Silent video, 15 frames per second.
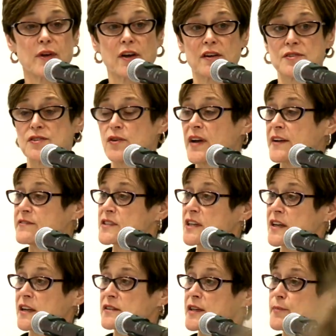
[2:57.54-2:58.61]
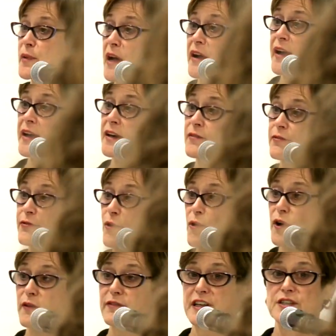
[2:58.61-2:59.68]
We also have done a LibGuide
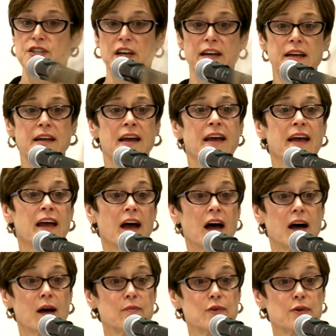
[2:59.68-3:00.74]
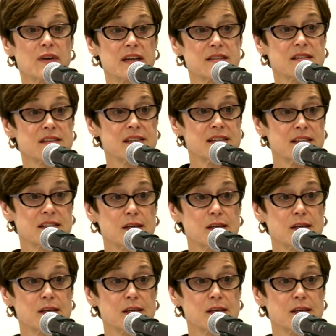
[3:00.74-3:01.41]
for Vijay. Um, you can see